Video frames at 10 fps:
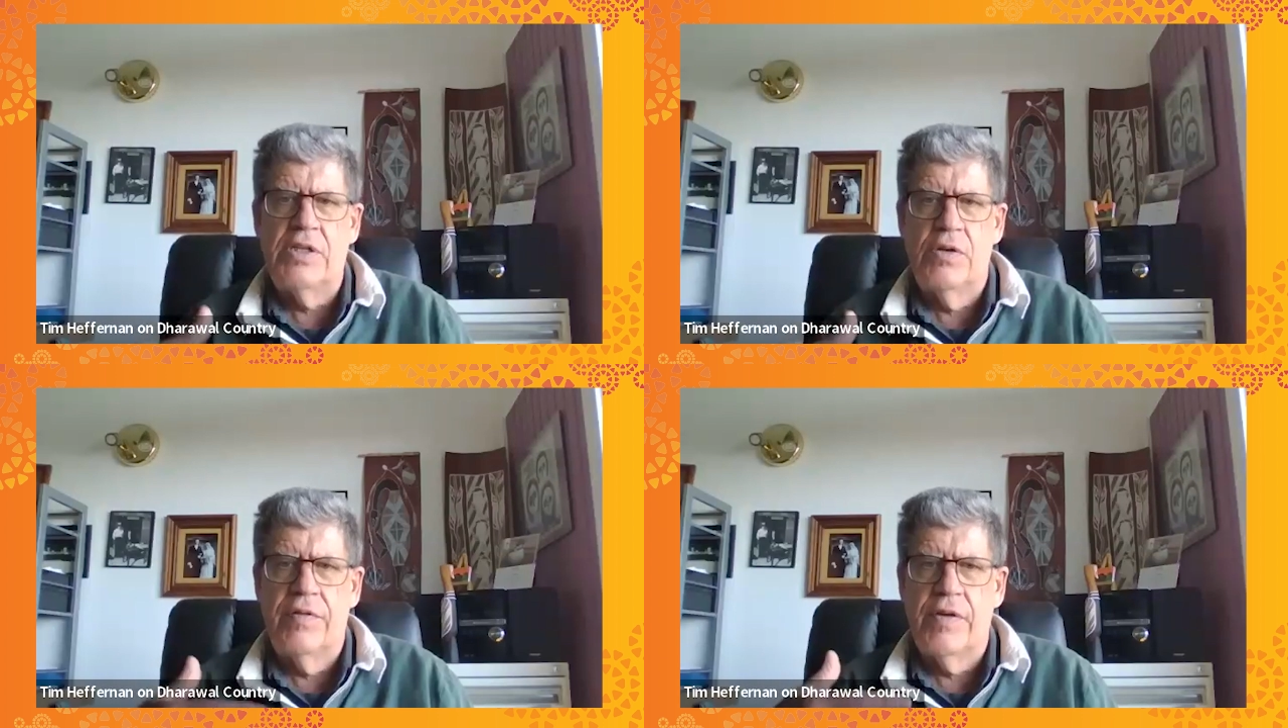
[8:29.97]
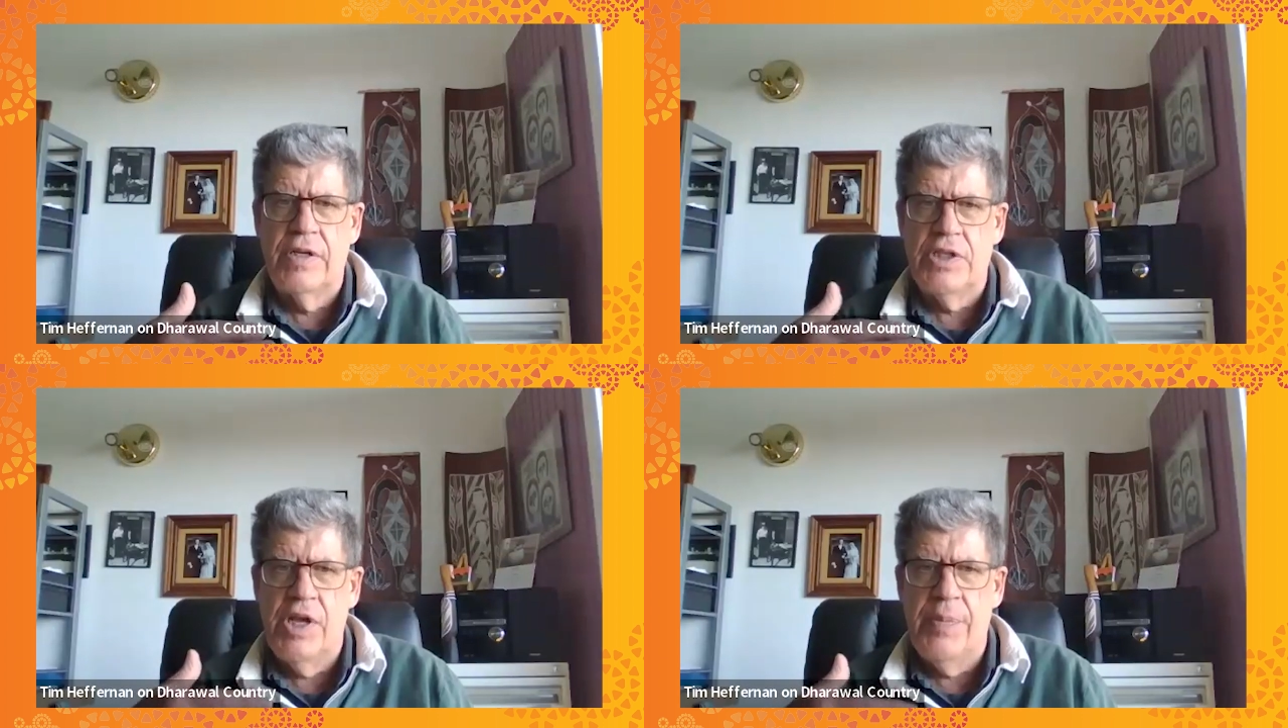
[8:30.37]
make sure I've
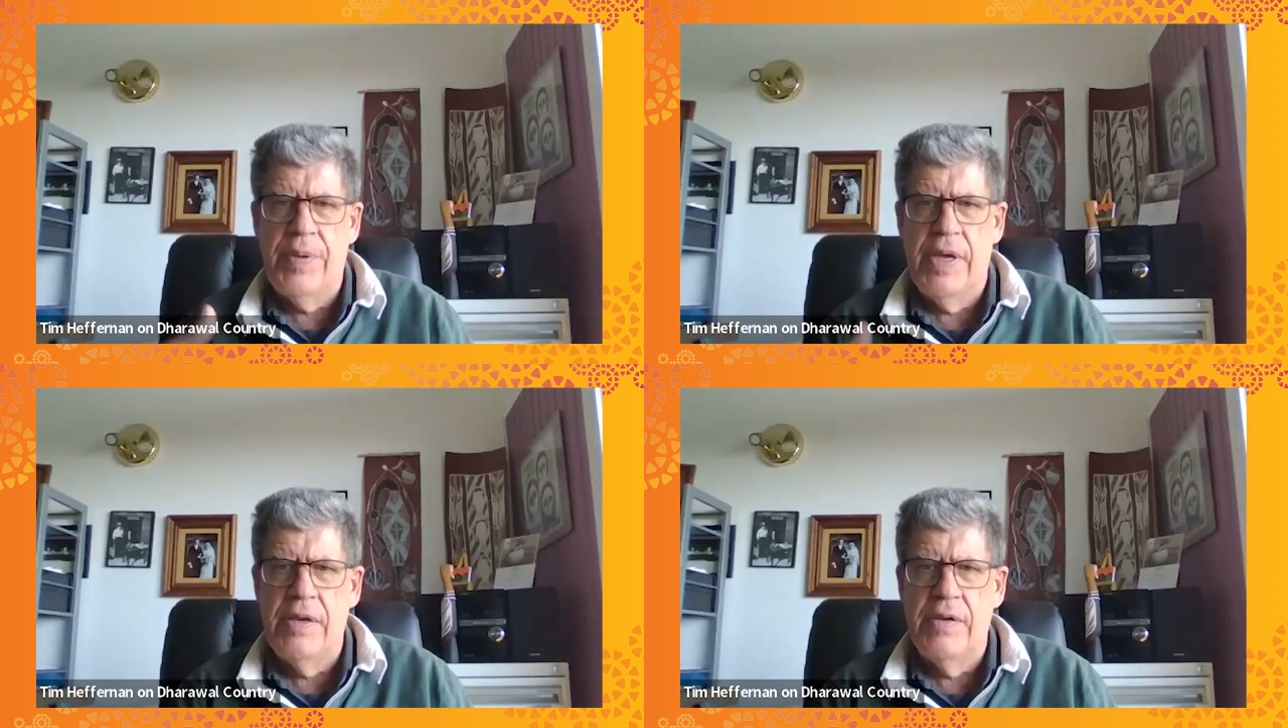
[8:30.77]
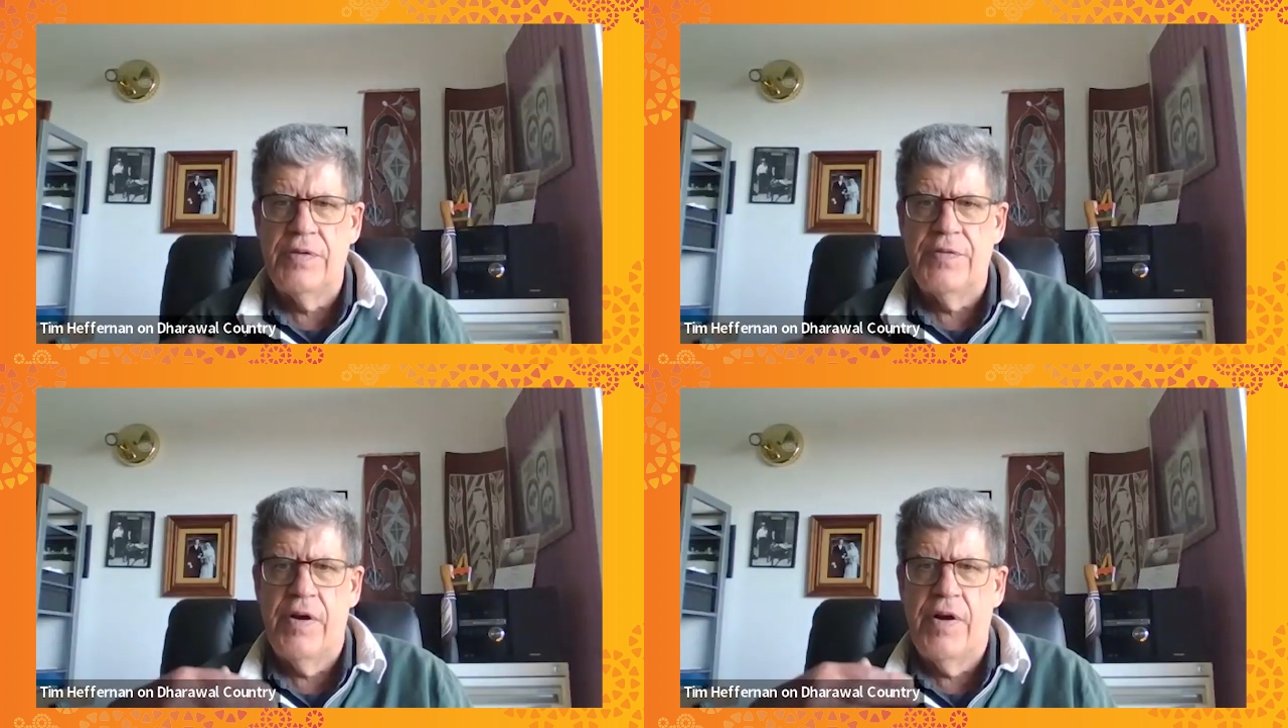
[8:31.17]
got a GP
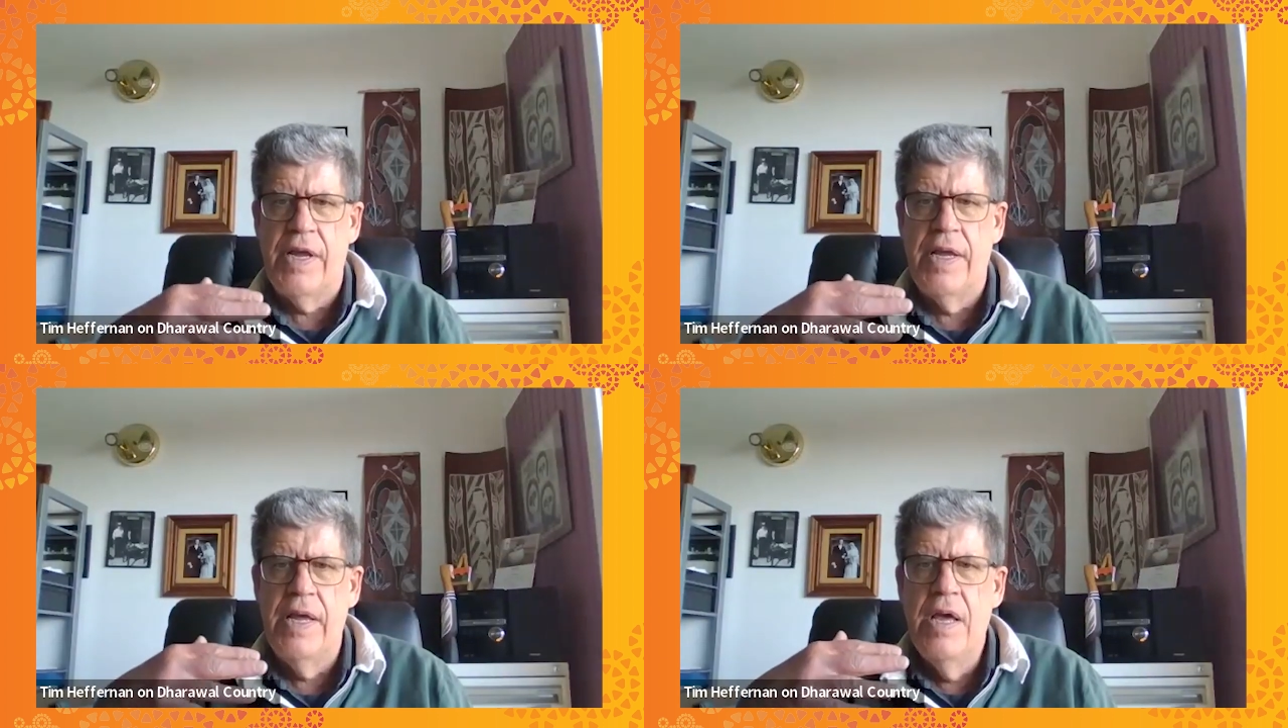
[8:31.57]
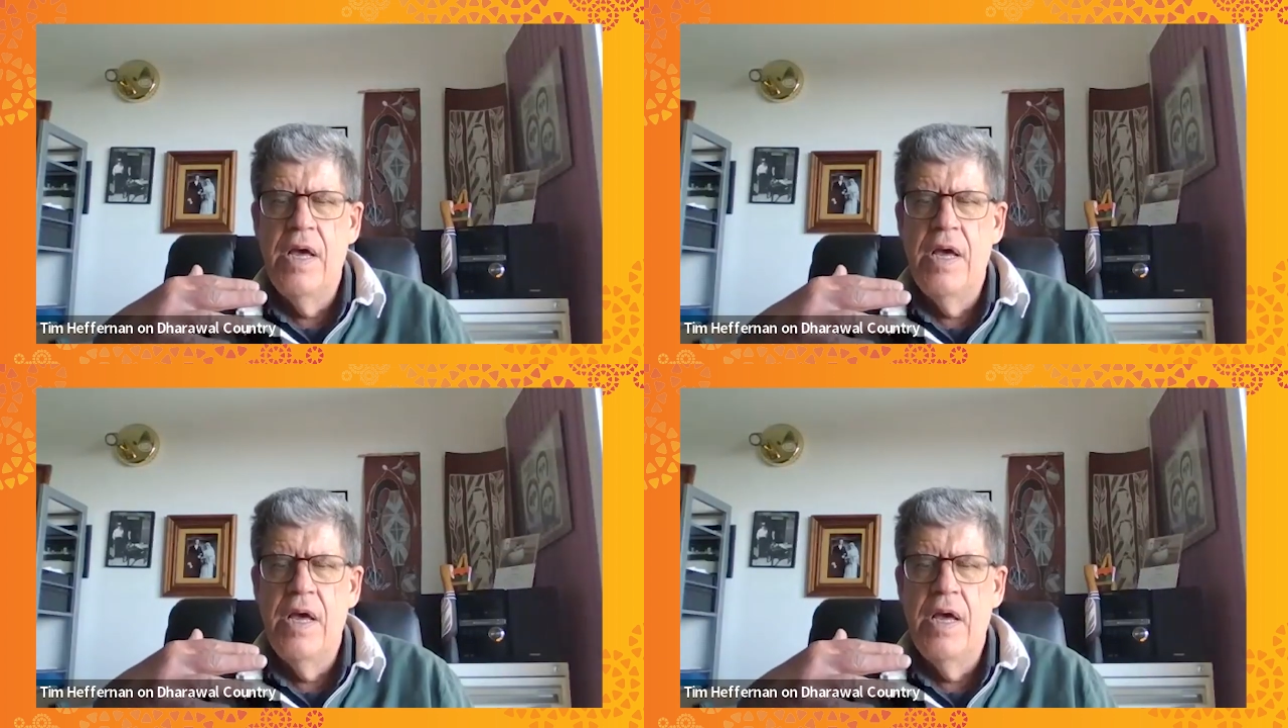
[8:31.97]
who's very